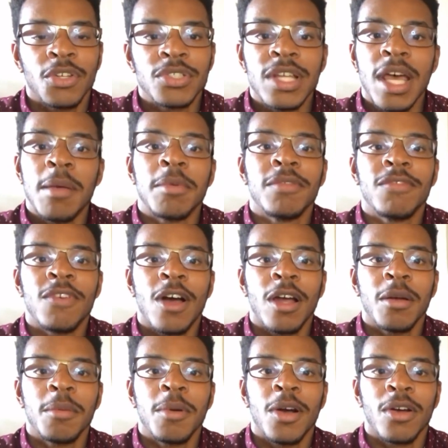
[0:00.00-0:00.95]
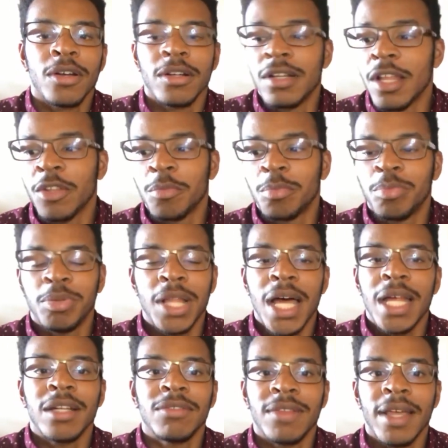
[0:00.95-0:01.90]
diamond farm or another
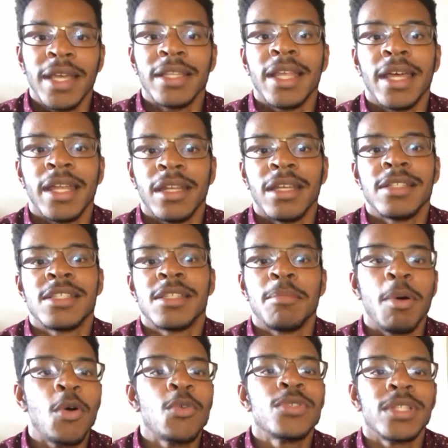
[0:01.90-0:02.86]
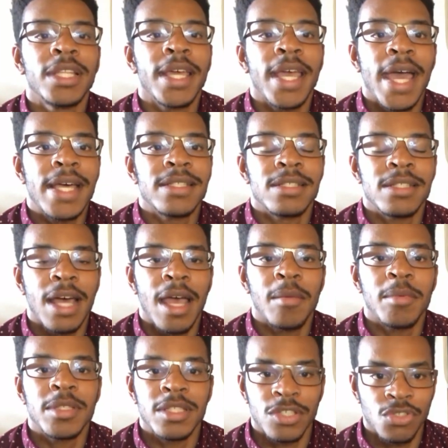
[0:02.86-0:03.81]
plot of land that supposedly has
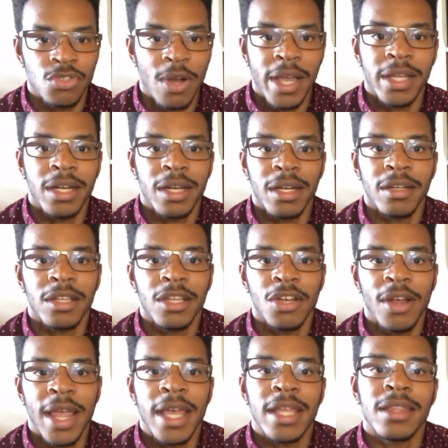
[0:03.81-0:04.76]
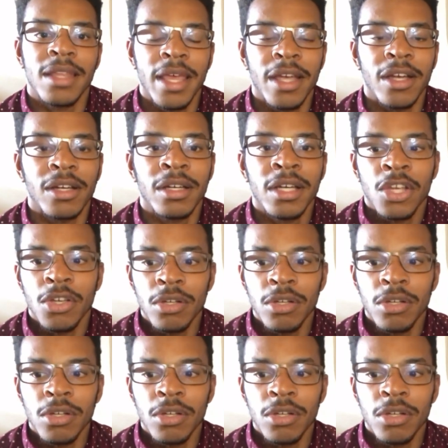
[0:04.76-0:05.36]
diamonds and trying your hand there.